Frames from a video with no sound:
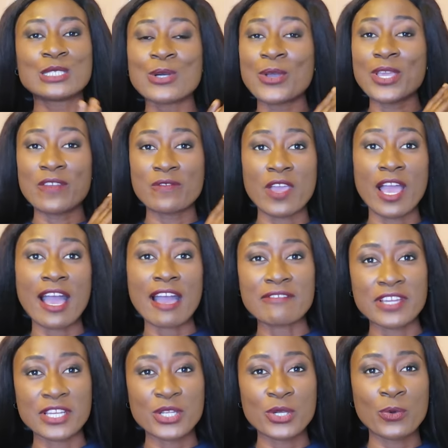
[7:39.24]
so if you
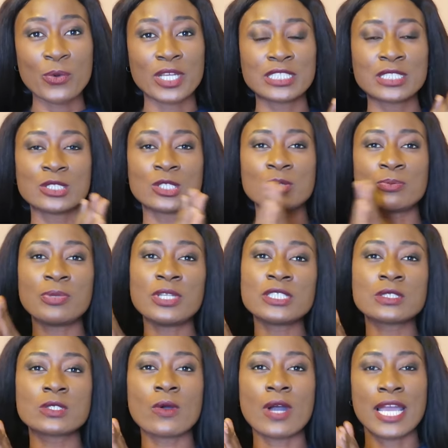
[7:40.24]
have any questions
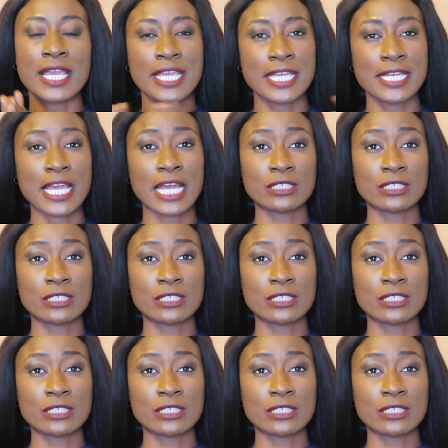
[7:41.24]
please go ahead